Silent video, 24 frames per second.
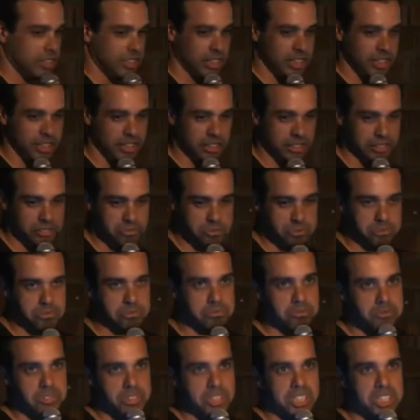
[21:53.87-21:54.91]
And
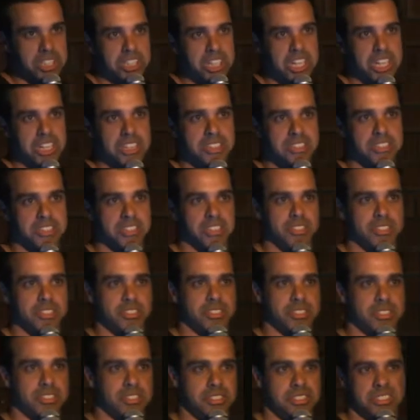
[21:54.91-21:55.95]
in case
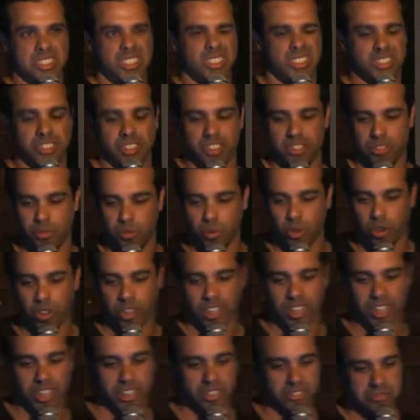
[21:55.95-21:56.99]
it's not
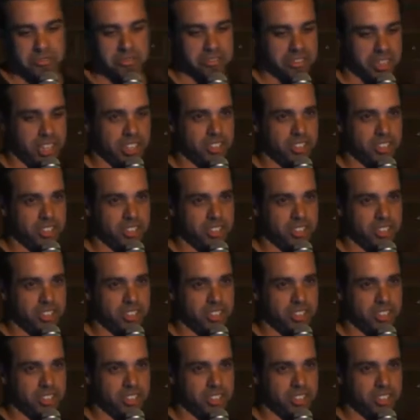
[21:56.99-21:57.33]
working,